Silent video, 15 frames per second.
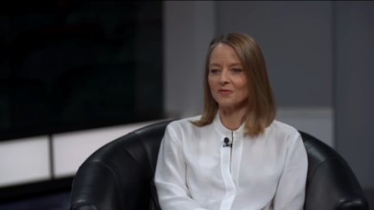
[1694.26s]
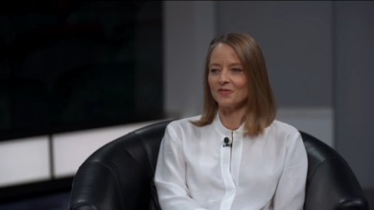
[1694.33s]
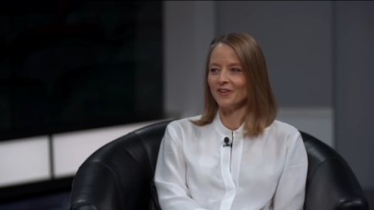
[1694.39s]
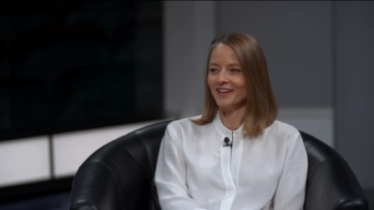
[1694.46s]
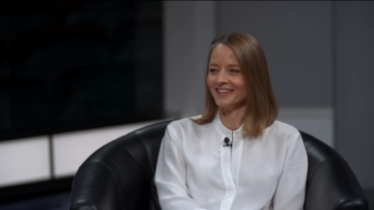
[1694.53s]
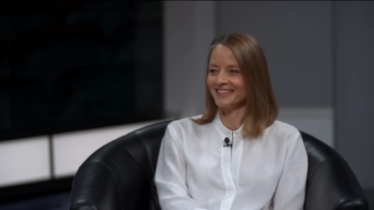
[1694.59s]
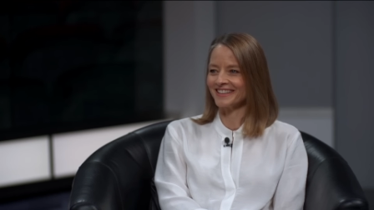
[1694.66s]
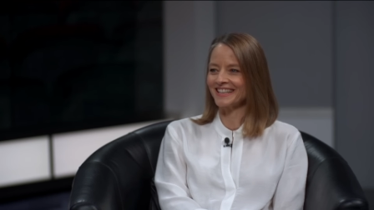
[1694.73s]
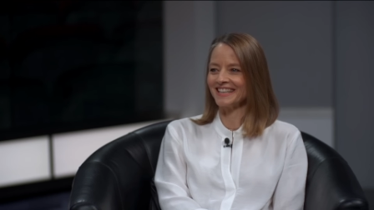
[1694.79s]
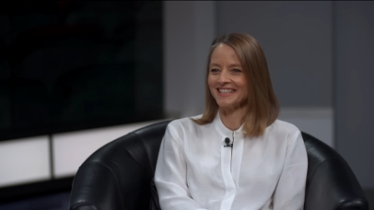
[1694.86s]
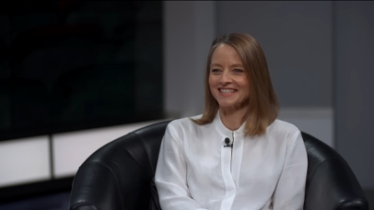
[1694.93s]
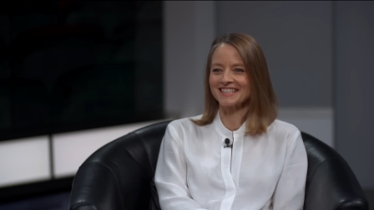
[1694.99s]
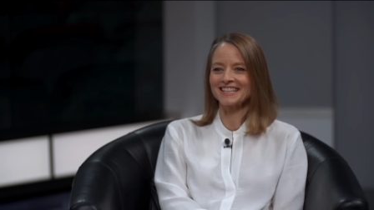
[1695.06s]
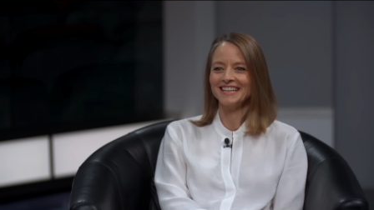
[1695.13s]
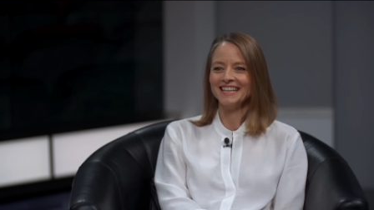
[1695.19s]
fun
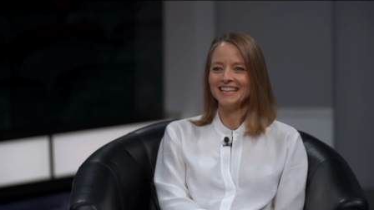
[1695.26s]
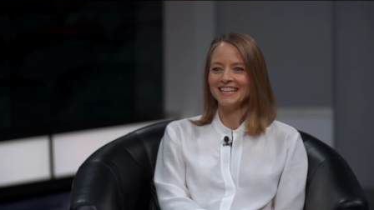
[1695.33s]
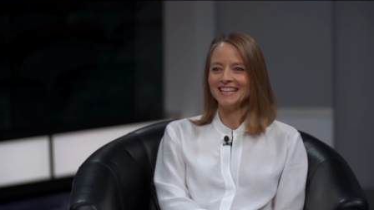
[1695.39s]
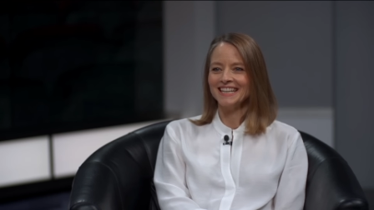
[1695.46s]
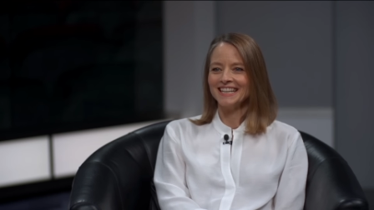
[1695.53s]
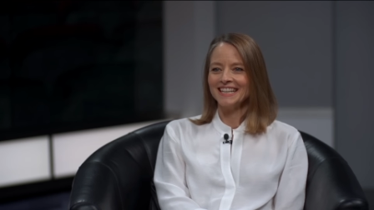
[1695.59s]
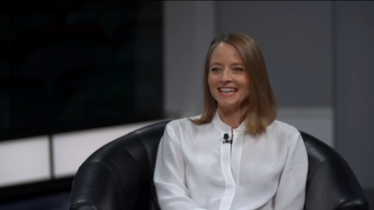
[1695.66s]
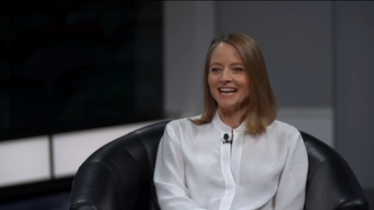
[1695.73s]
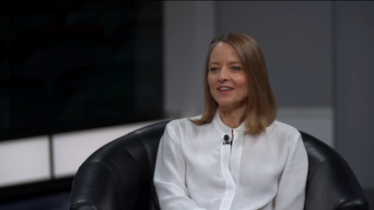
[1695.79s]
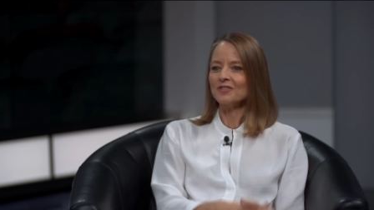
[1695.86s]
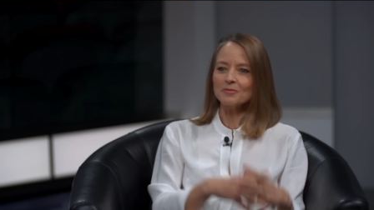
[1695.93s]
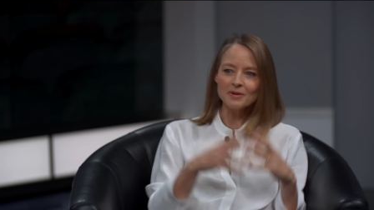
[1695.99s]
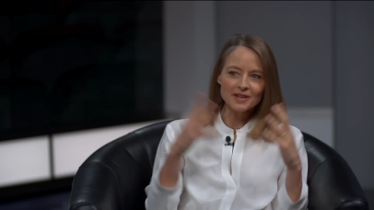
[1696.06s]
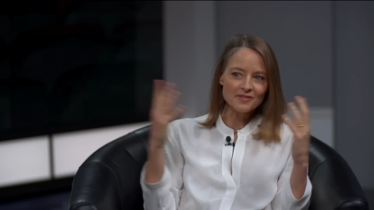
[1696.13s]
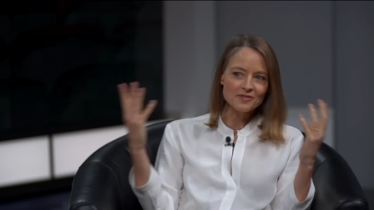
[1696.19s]
because
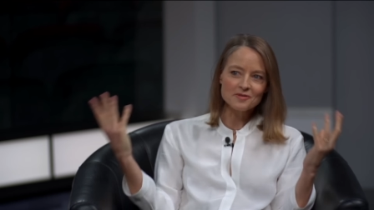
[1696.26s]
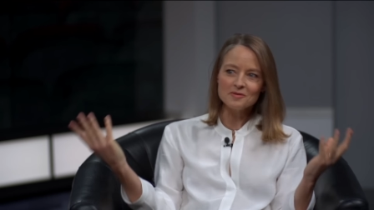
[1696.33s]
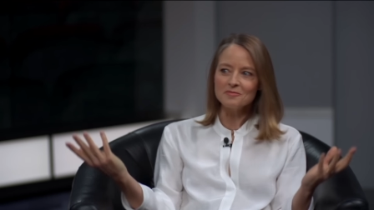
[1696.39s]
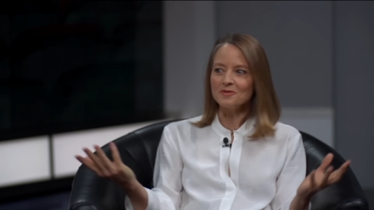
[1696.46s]
everybody from the